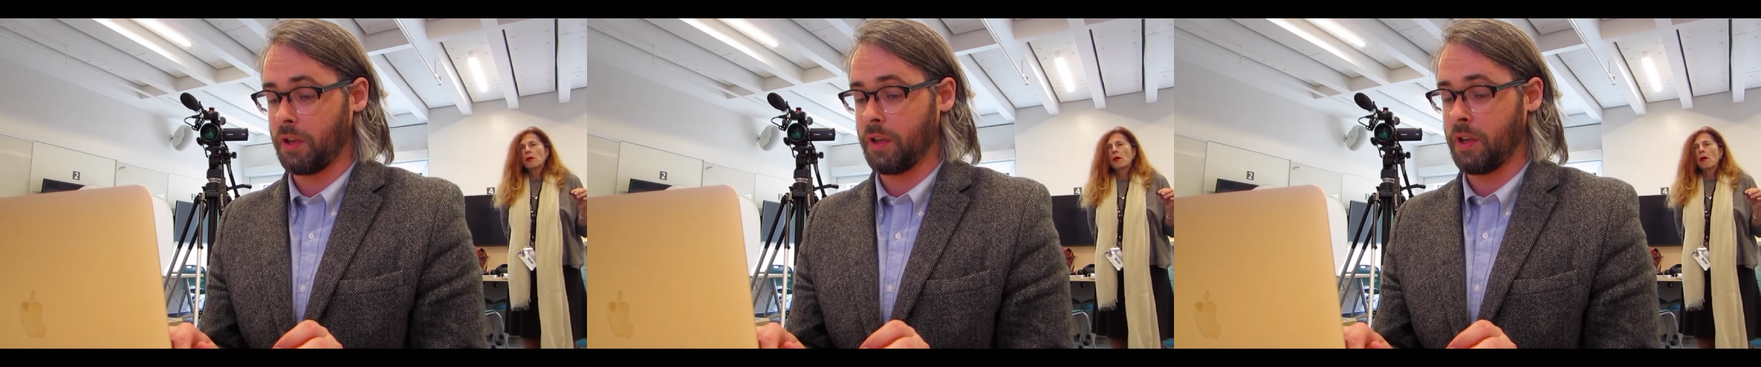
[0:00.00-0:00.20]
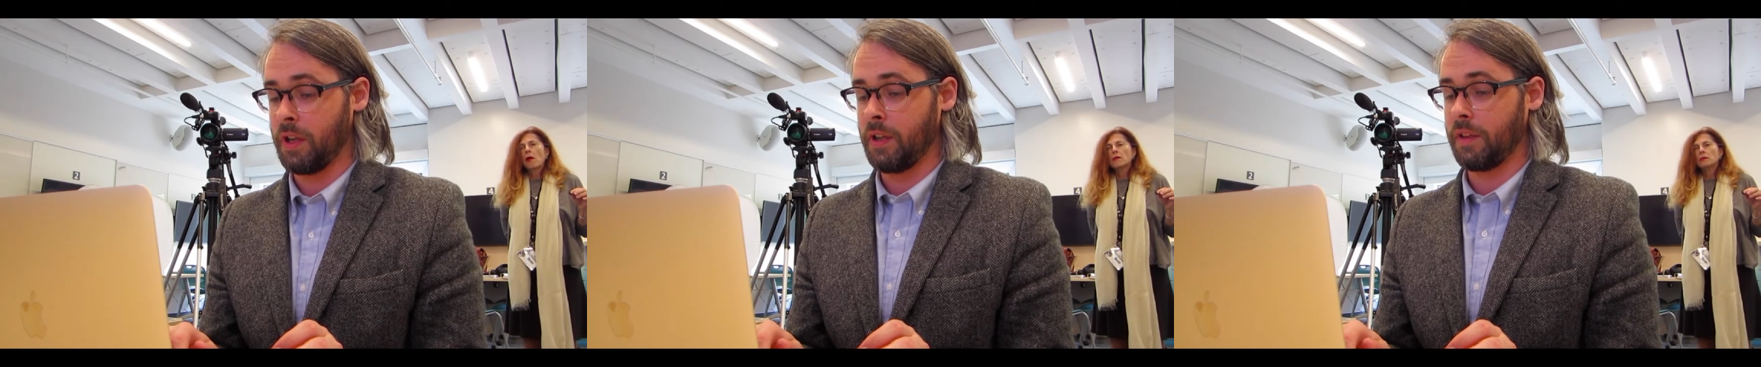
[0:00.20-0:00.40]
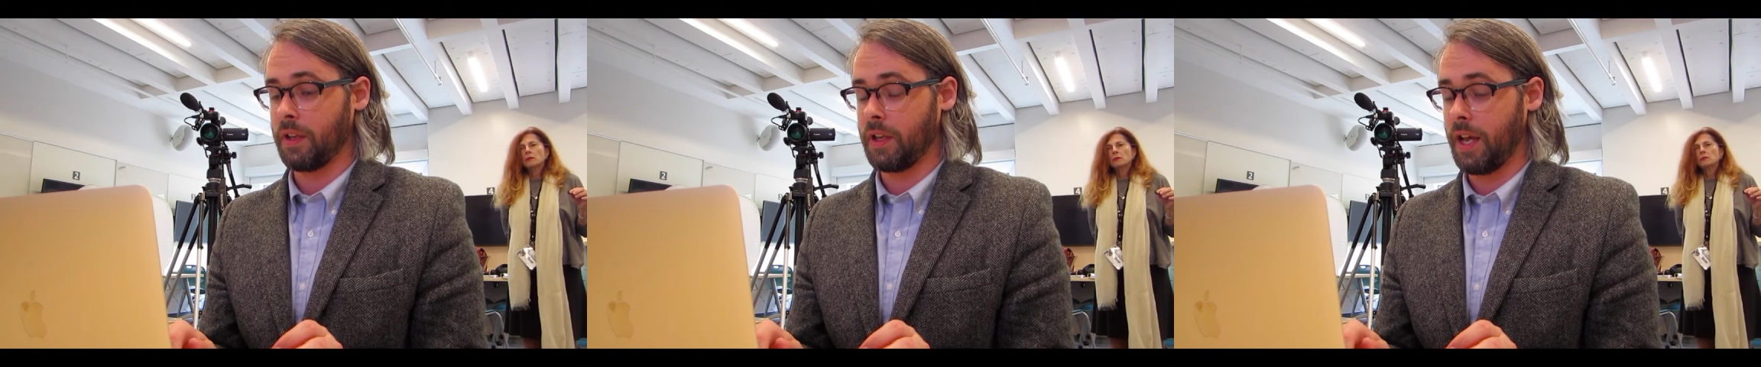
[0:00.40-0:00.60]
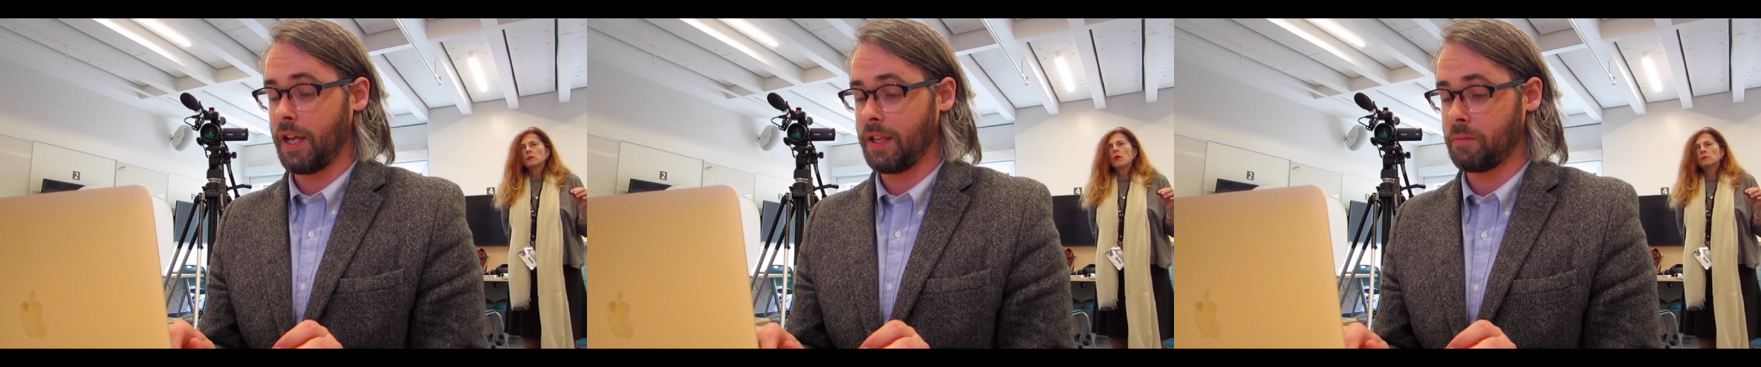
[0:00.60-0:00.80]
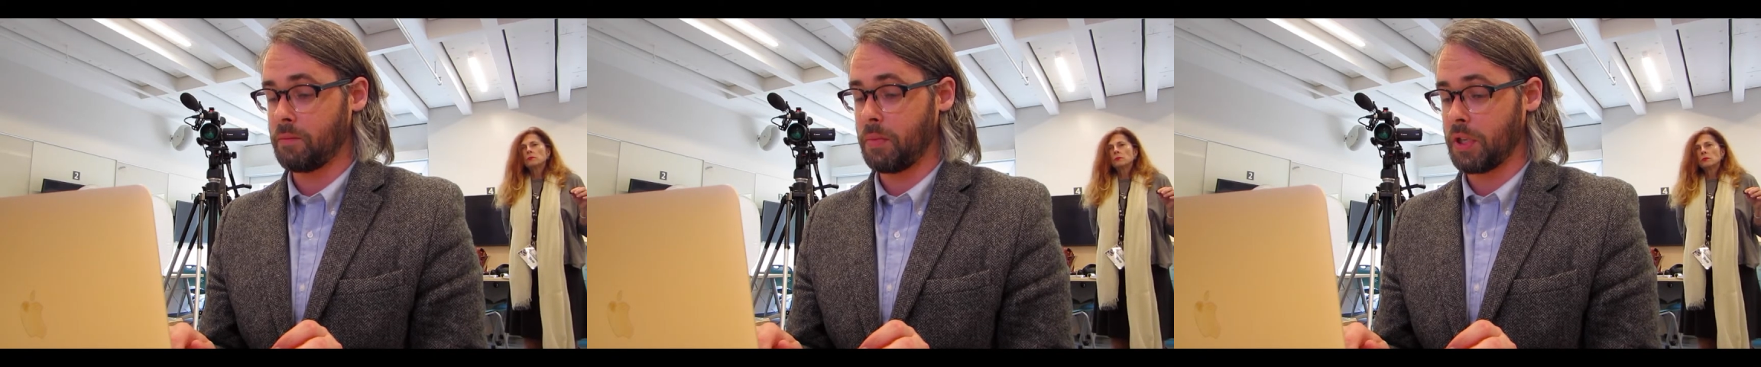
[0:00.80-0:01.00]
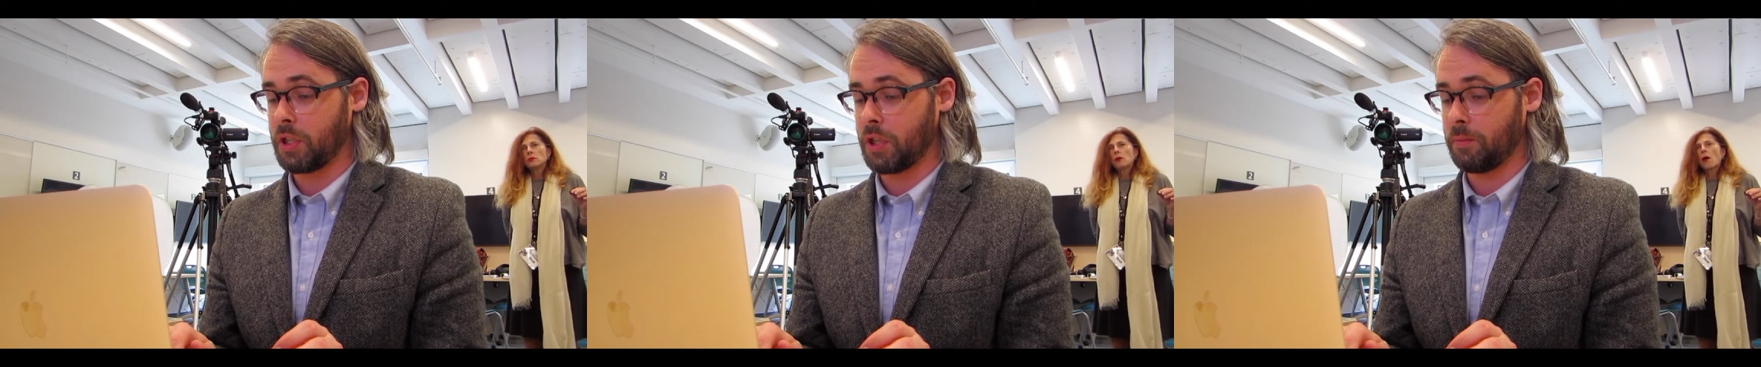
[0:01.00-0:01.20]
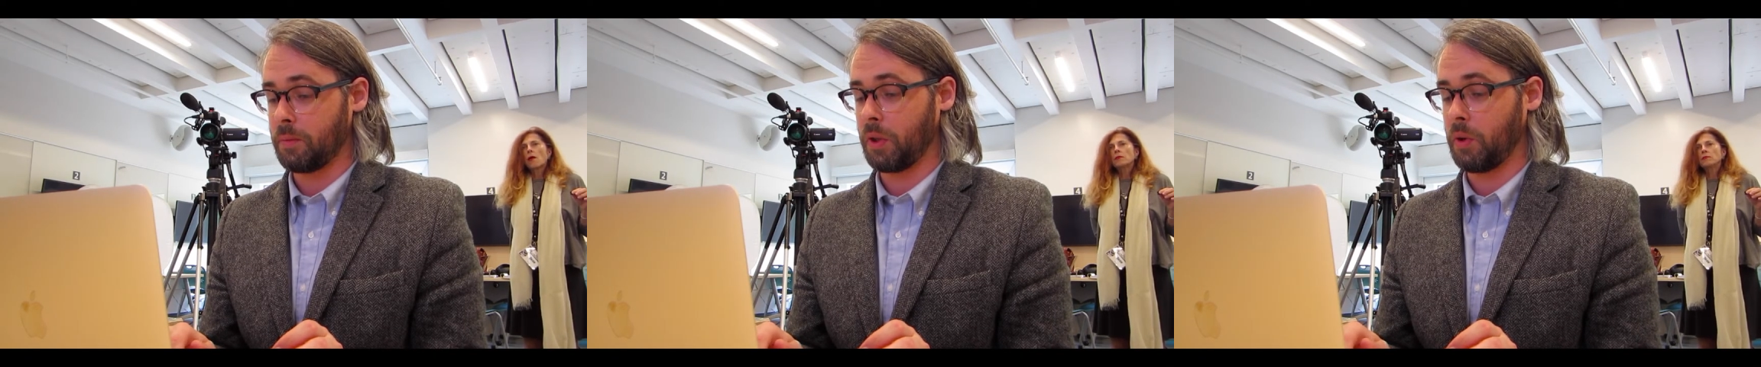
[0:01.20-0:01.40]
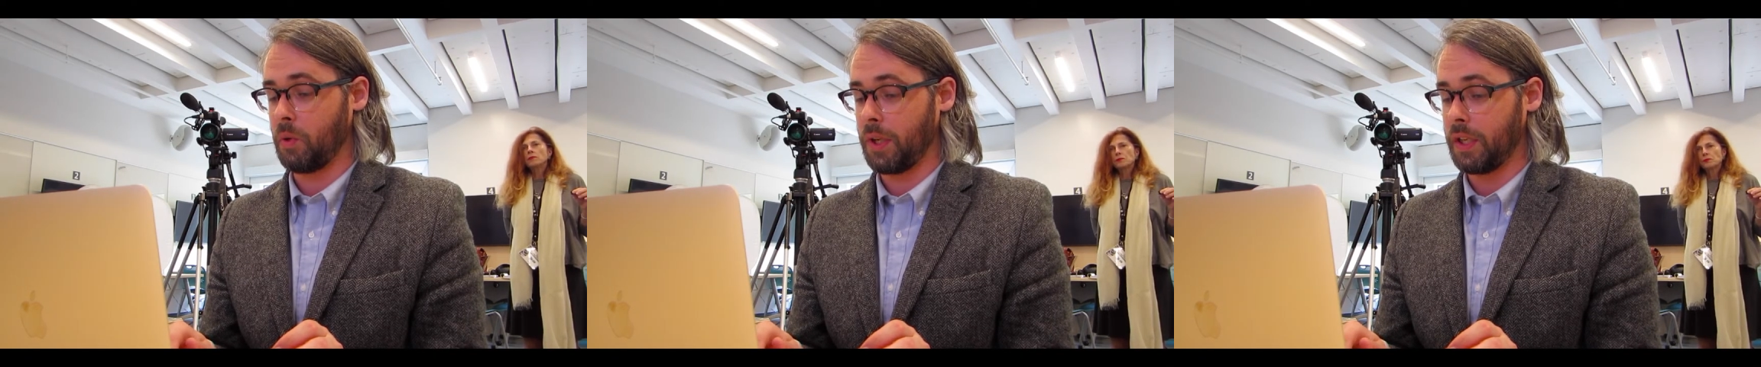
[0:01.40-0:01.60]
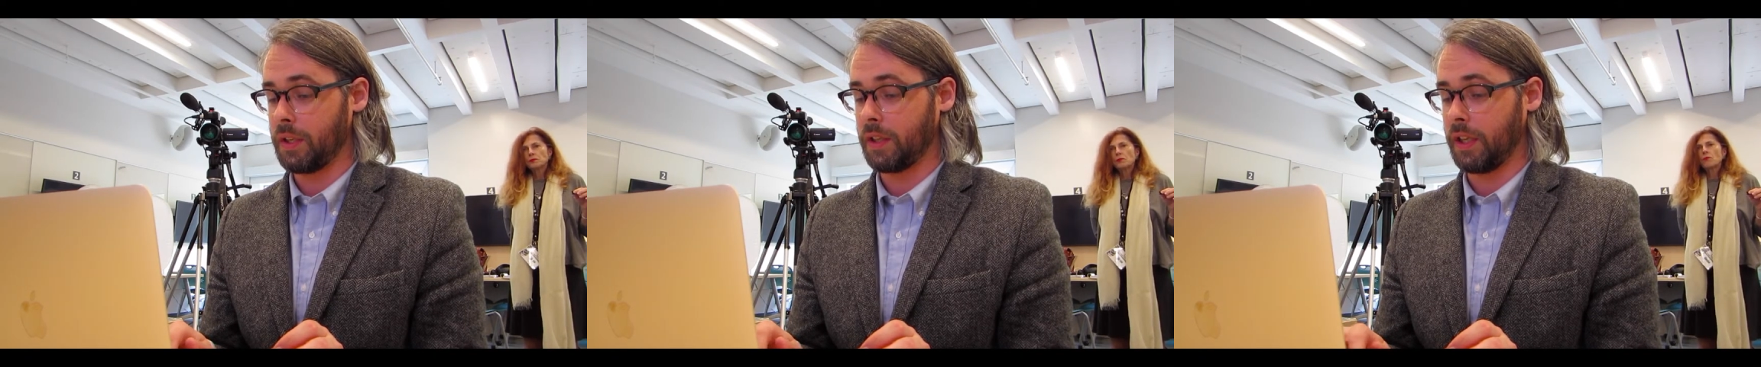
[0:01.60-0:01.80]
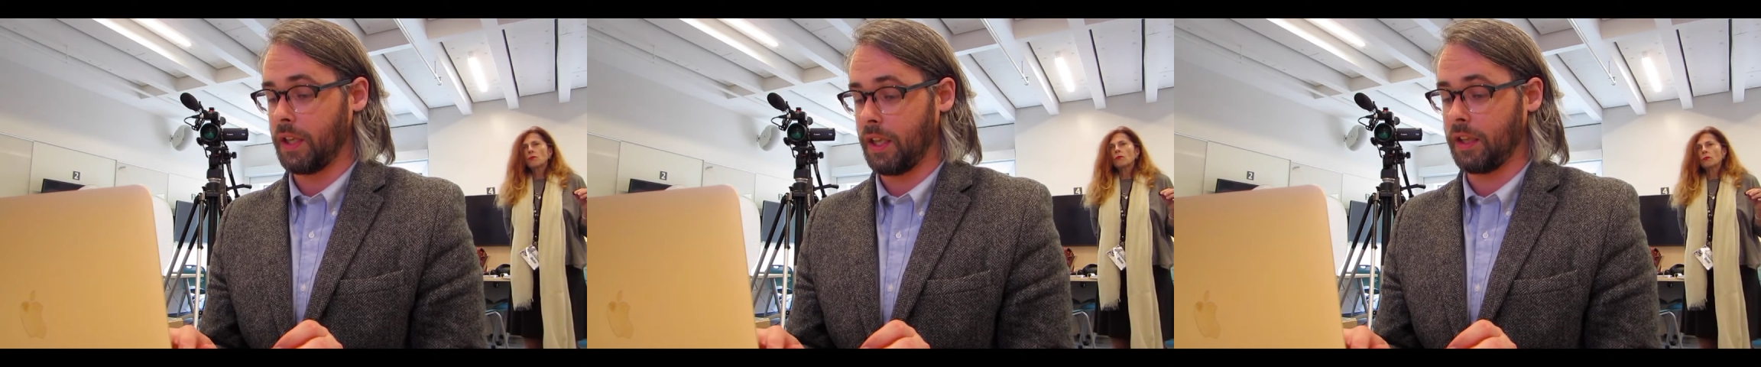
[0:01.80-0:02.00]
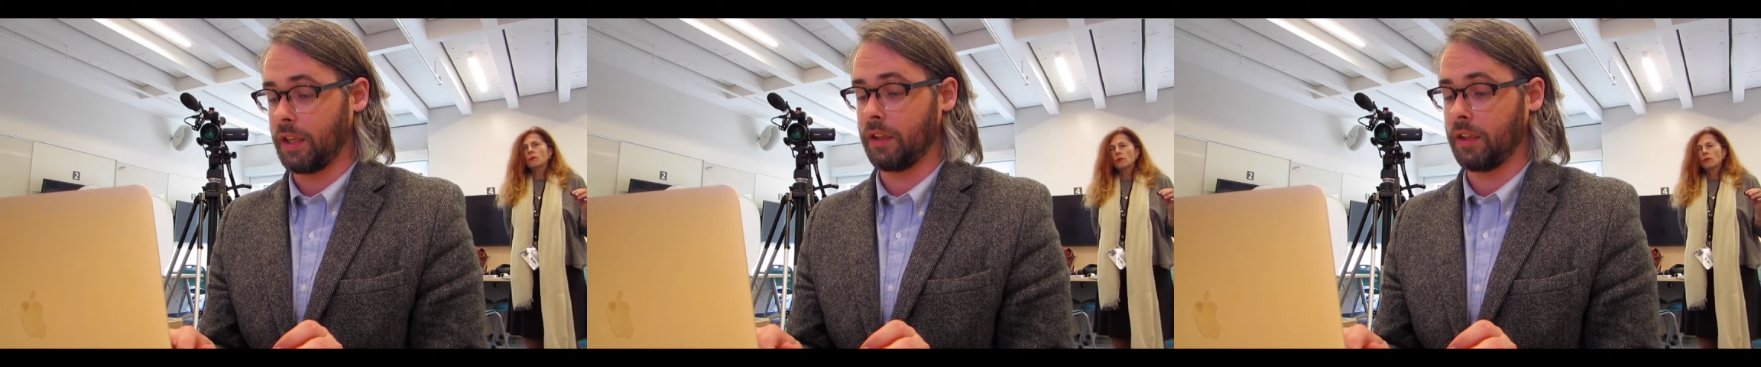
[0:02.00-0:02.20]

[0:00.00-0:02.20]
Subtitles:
the knight, the bishop, the queen, the king,